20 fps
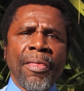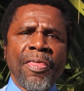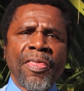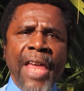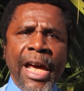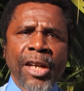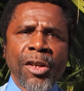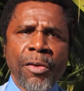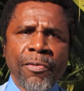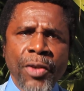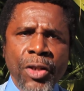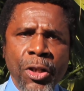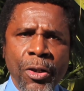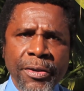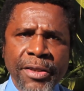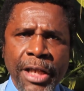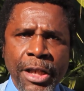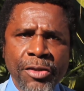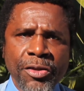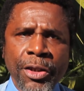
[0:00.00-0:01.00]
Thank you for your
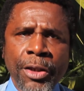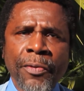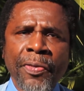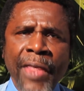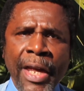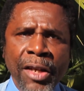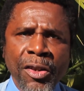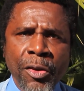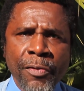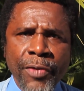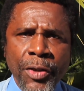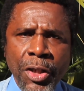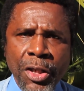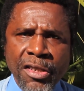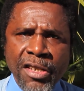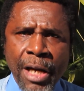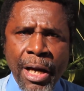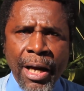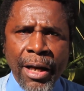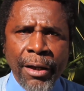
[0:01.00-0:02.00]
attention. Thank you for your
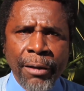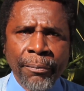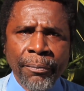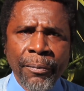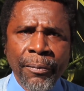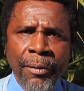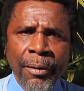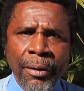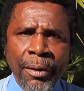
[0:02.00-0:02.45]
time.